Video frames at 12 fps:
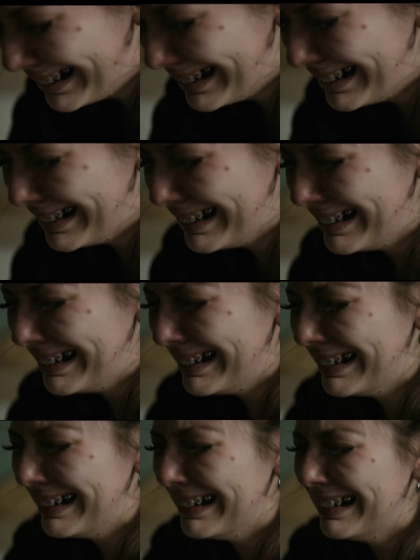
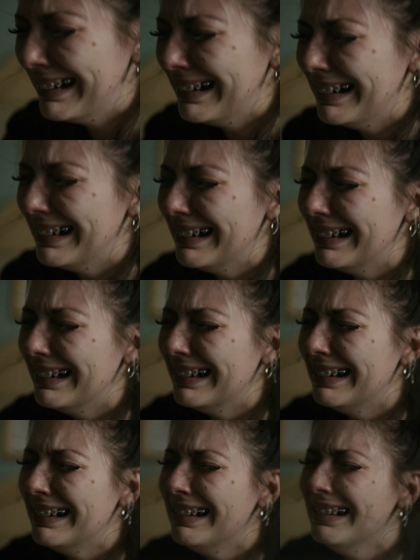
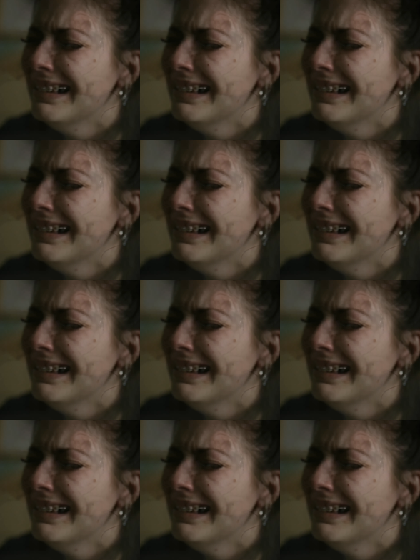Nobody speaks.